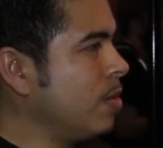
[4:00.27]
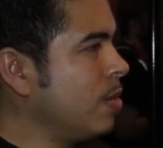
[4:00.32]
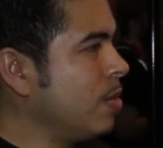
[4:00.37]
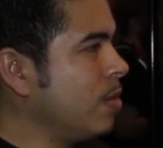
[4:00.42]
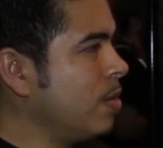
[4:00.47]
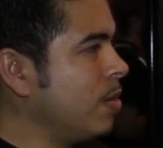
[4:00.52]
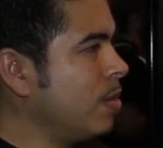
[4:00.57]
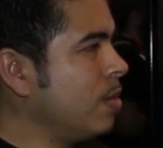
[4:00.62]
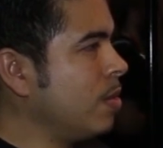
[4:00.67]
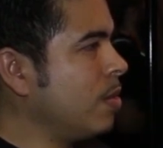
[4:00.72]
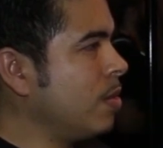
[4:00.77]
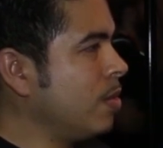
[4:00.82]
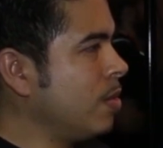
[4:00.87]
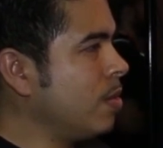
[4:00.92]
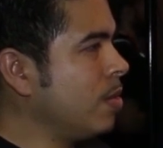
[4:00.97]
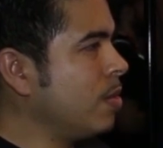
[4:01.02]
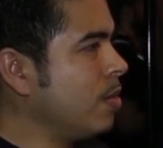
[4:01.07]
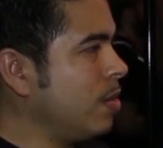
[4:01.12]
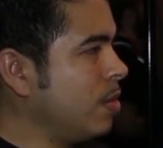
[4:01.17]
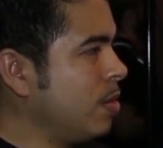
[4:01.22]

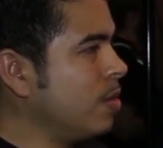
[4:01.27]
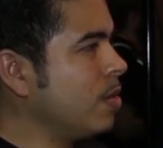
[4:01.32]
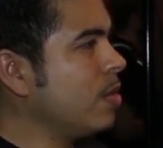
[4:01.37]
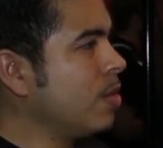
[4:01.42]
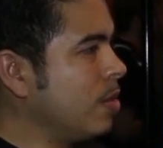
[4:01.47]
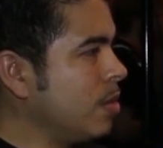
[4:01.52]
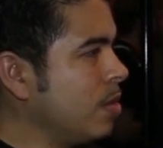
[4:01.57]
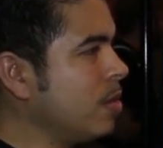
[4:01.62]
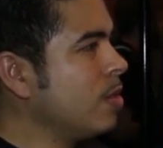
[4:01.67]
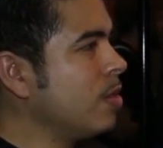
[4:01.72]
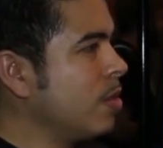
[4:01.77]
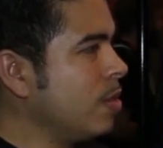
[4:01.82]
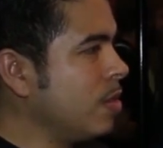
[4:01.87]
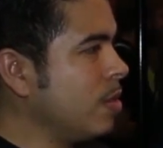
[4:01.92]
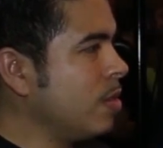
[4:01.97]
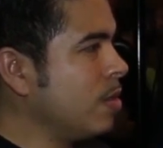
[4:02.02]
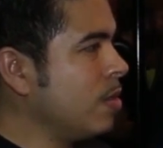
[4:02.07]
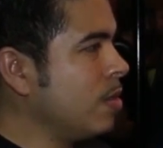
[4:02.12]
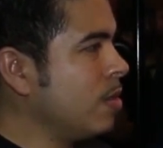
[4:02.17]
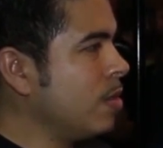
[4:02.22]

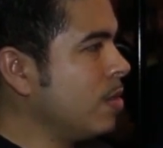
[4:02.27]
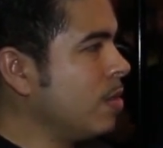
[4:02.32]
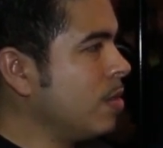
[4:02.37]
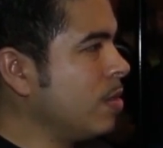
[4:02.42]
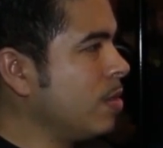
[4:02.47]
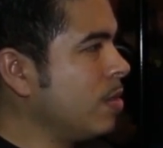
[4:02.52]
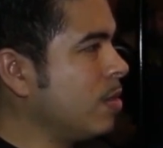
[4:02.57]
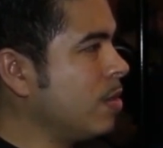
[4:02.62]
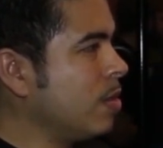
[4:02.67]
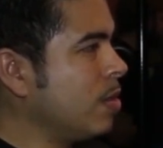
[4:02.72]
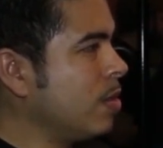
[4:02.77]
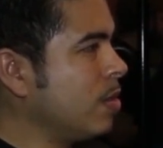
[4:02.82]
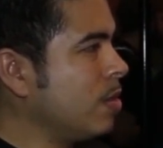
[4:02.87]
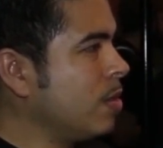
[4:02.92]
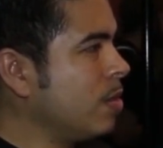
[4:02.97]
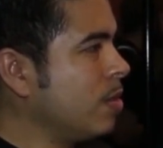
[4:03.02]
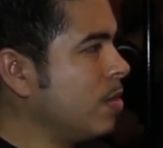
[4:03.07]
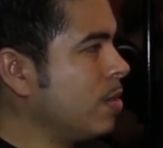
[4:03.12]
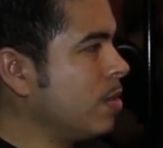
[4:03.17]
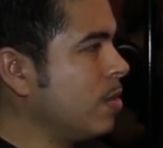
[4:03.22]

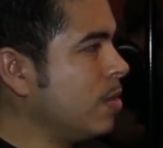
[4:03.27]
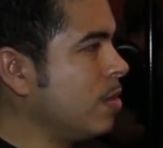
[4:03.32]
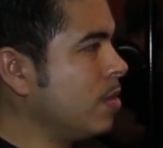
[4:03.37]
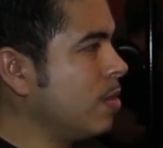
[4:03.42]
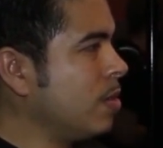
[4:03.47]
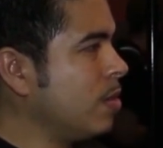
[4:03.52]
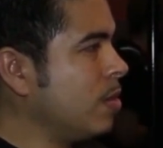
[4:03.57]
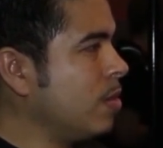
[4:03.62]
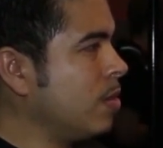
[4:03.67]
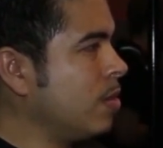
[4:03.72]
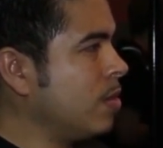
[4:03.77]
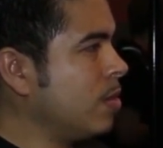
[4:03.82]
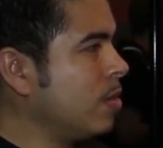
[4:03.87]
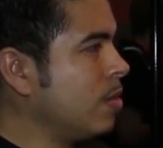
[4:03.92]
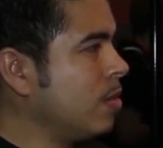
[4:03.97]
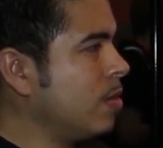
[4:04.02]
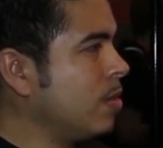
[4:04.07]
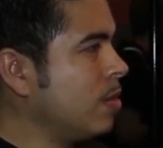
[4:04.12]
The person shown says nothing.